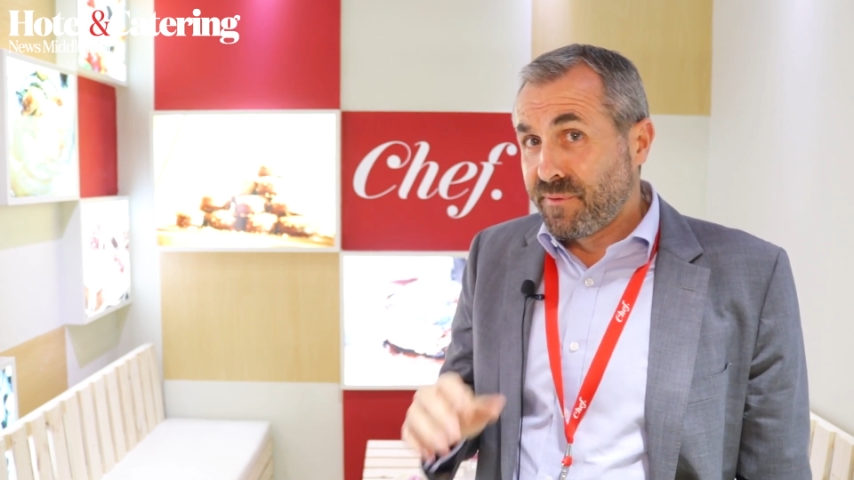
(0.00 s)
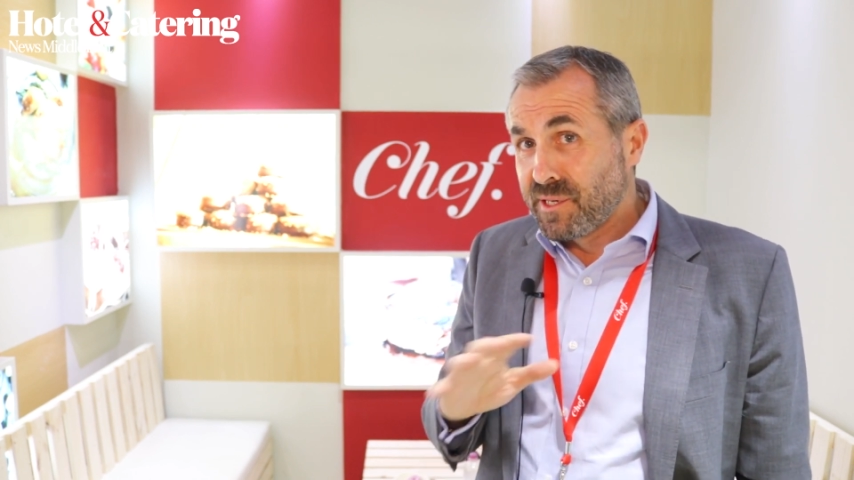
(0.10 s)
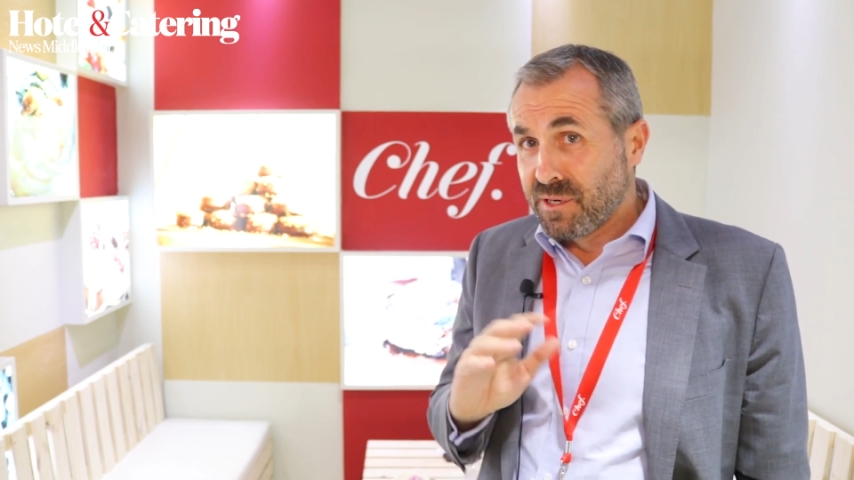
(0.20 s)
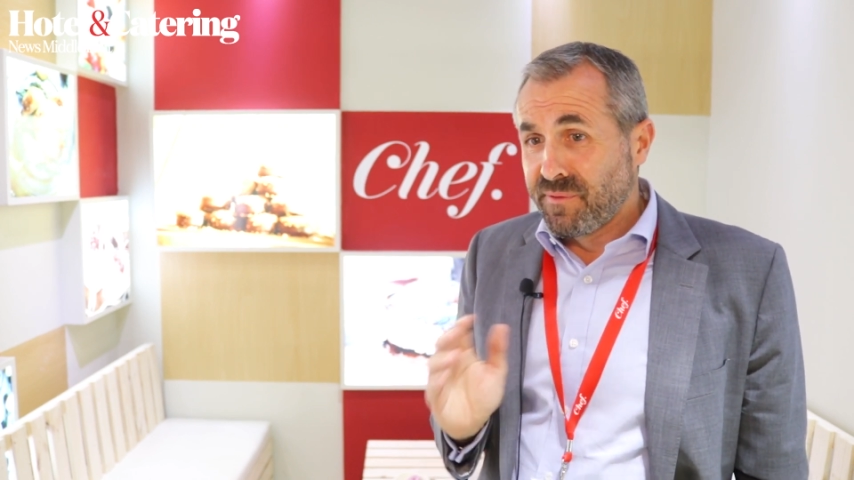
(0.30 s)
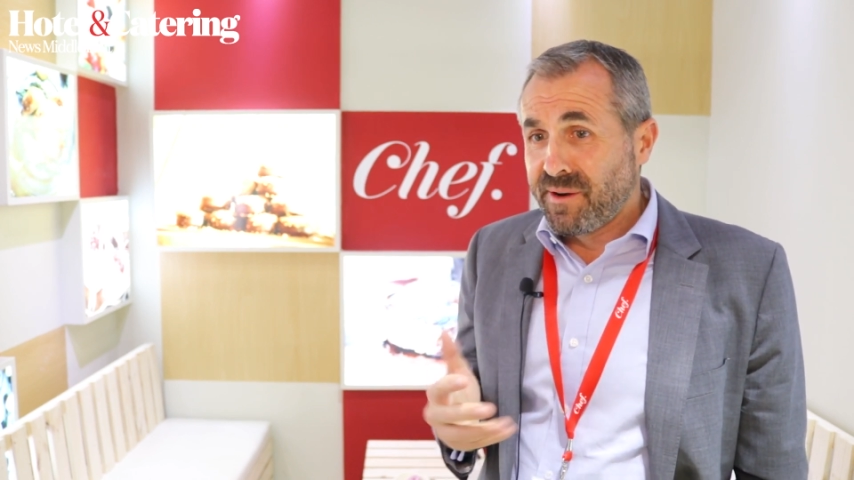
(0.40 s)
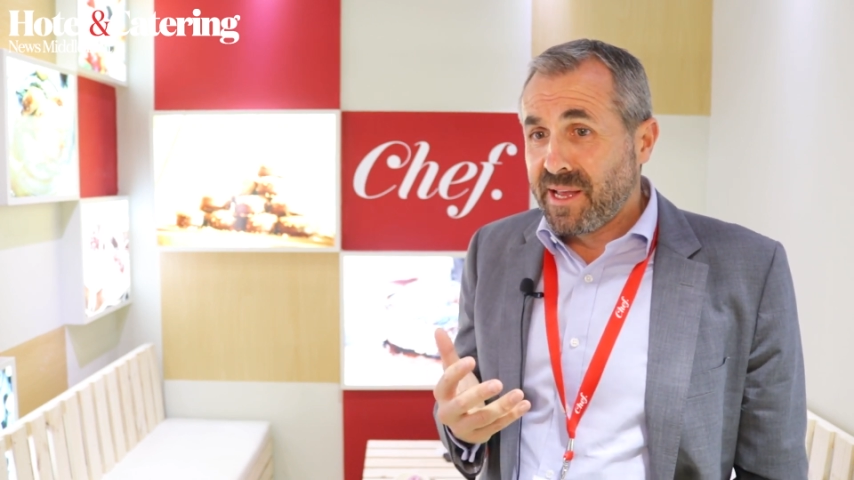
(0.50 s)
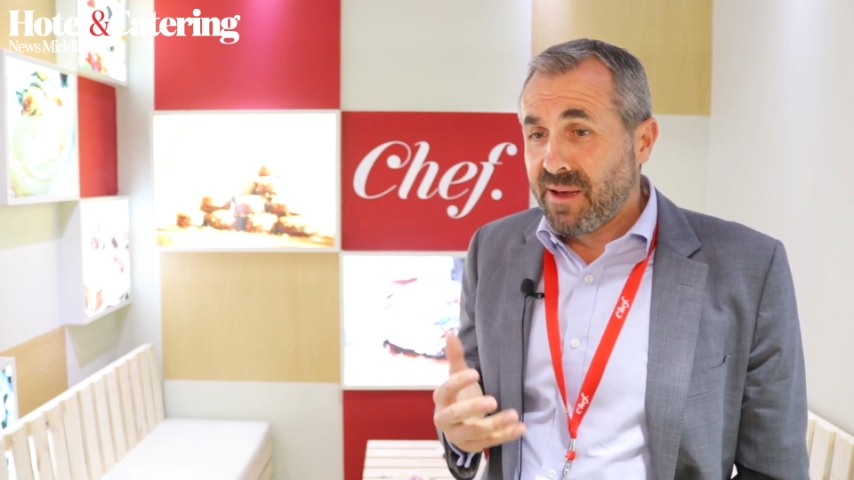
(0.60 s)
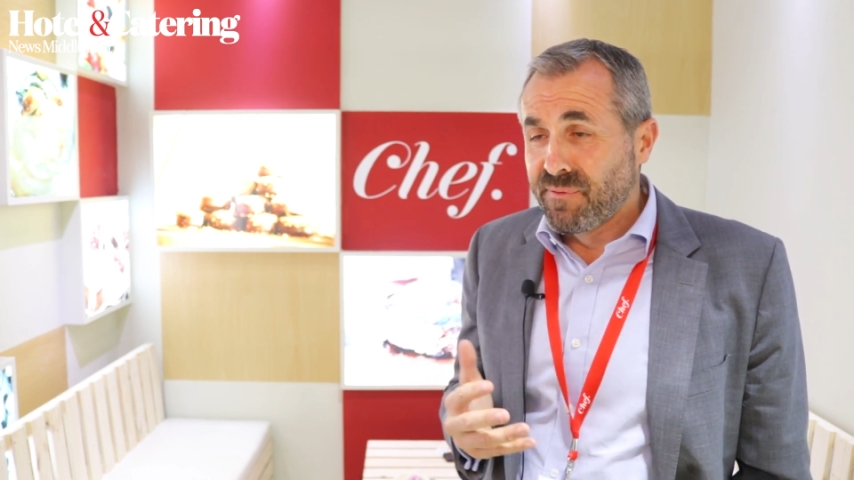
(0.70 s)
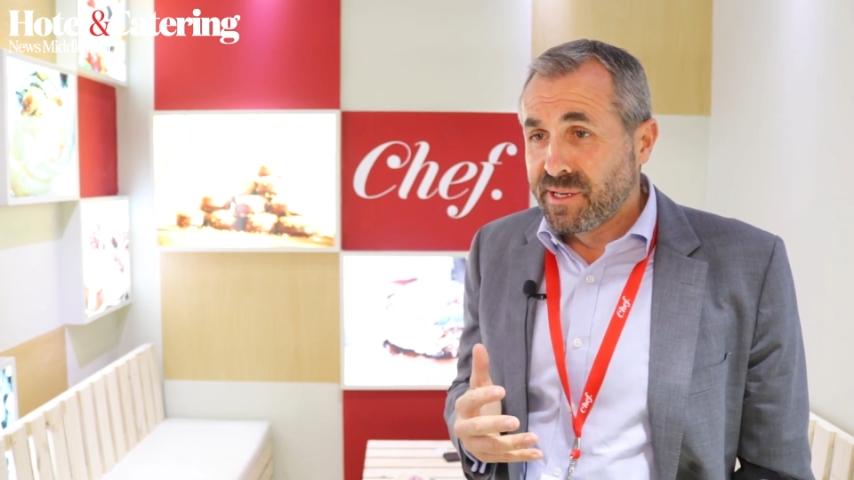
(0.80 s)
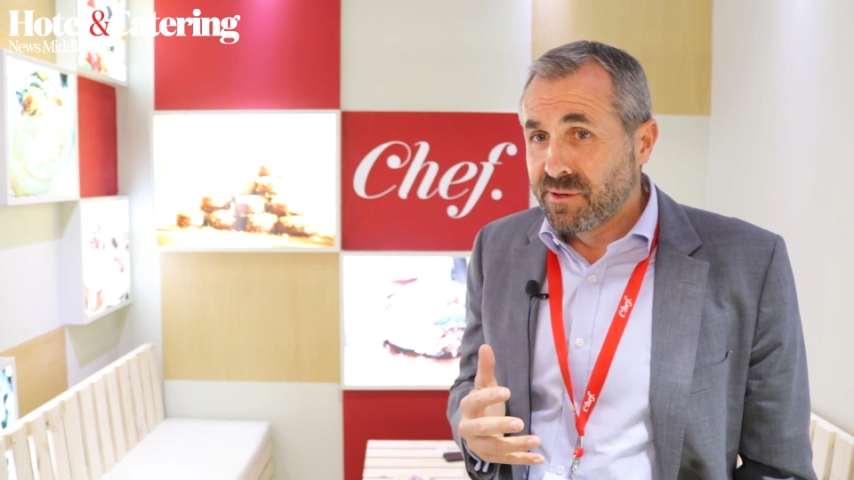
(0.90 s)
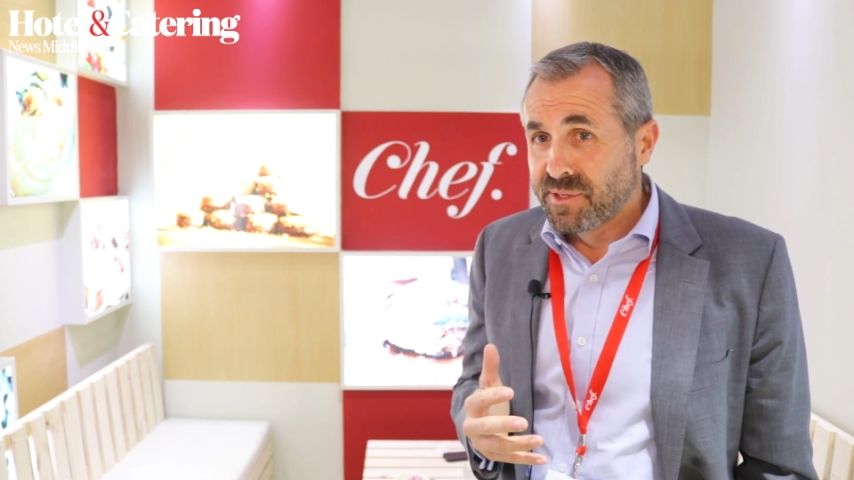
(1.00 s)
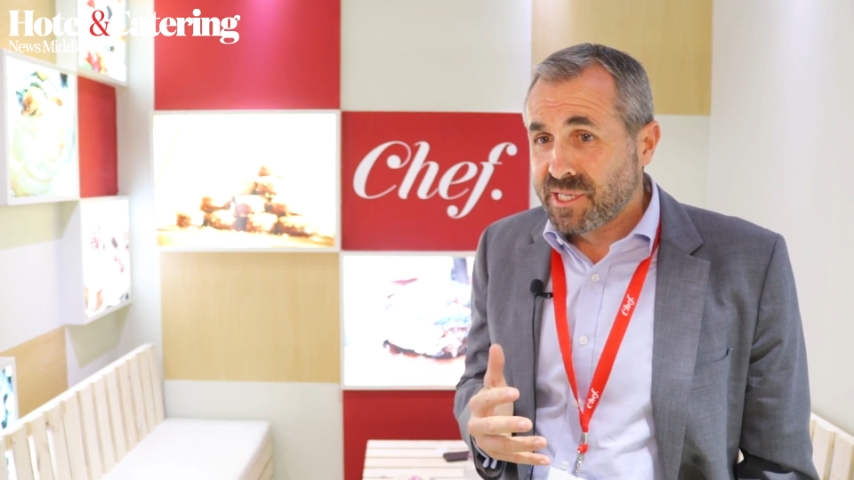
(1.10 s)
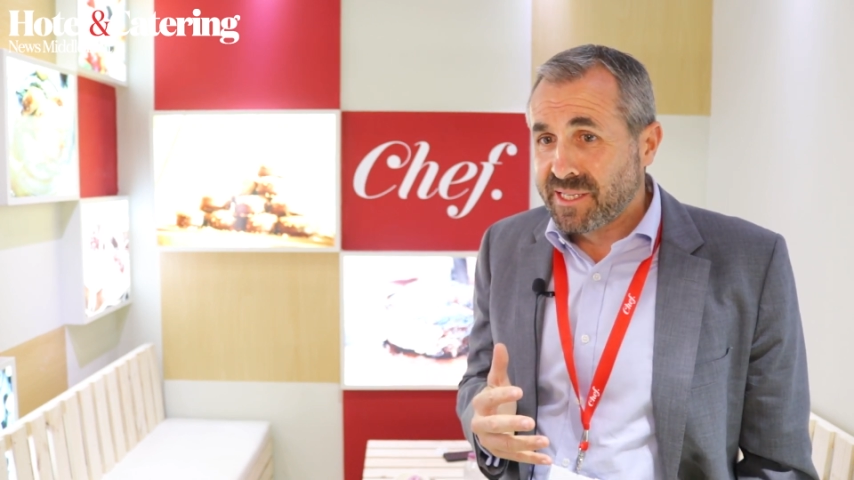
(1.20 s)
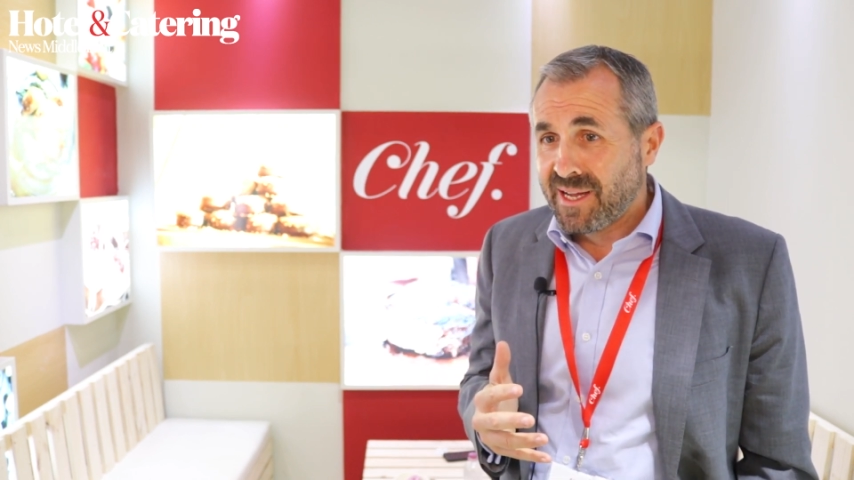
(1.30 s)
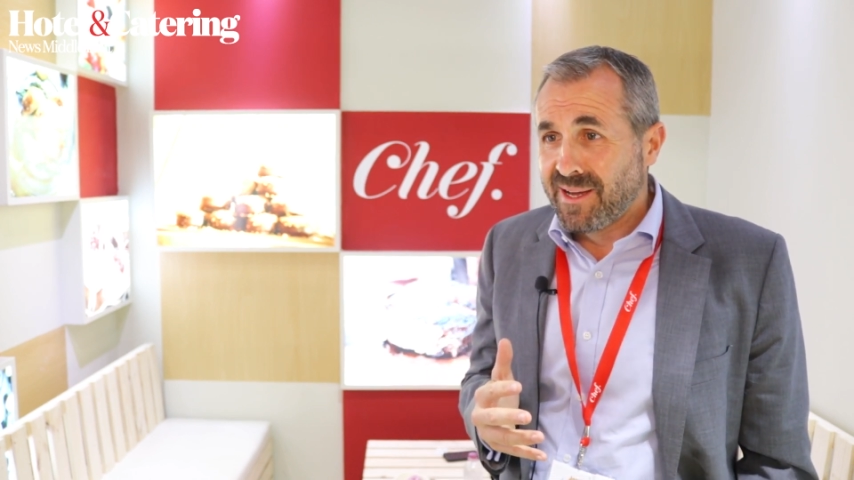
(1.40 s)
feature very heavily on the
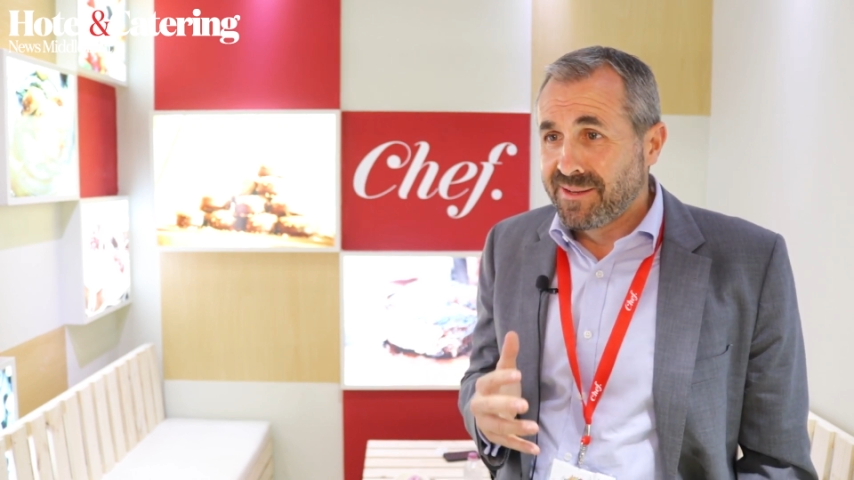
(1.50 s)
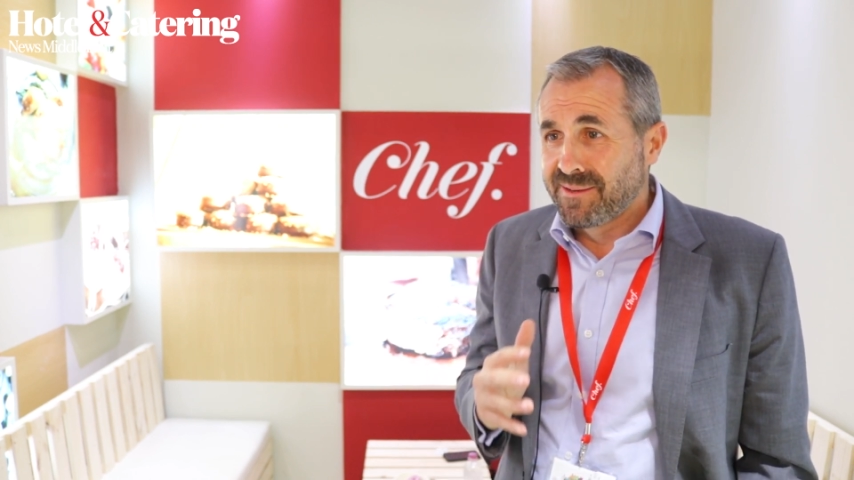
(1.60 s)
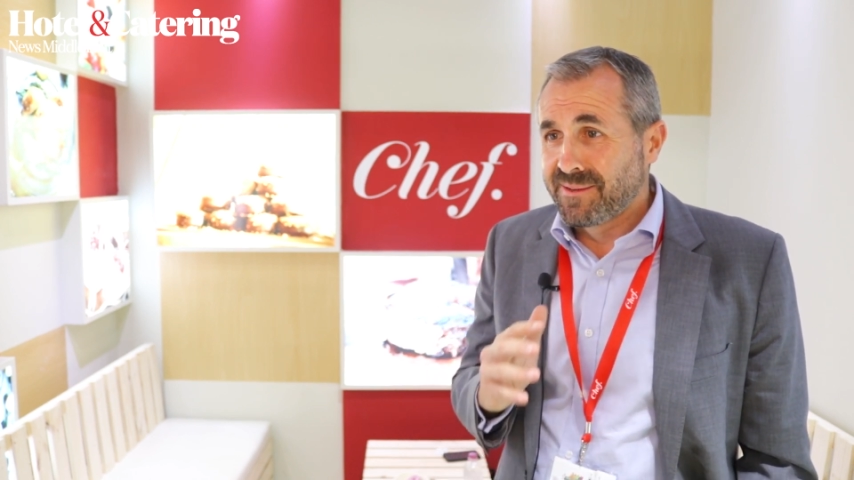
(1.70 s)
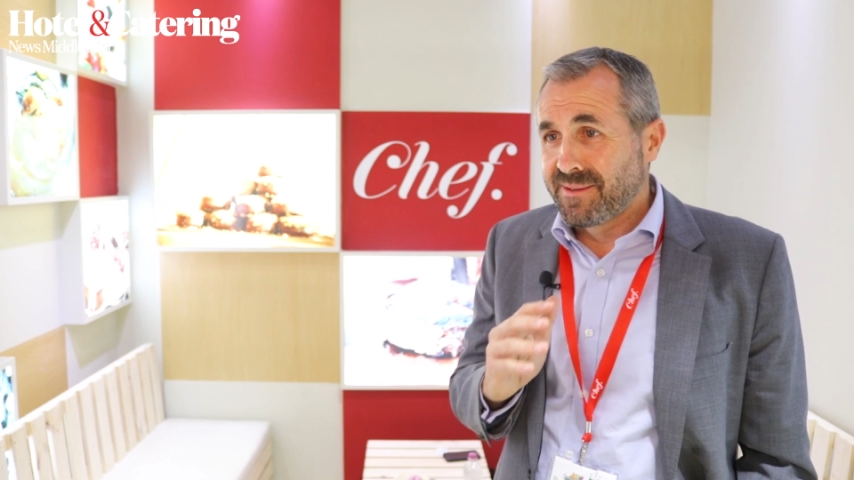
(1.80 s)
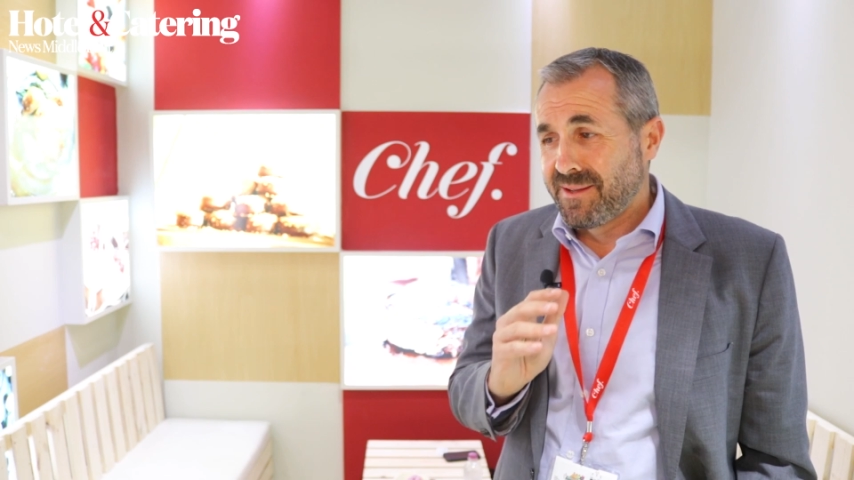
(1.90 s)
stand.